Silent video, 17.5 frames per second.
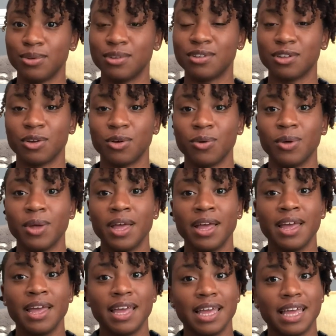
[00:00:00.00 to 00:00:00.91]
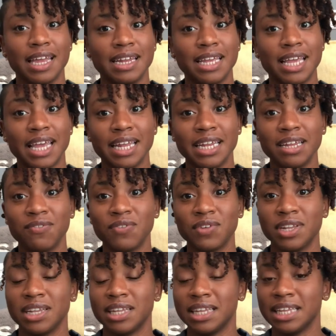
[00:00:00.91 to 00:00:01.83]
so it can't
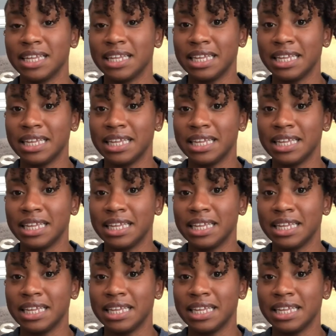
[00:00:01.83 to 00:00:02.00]
even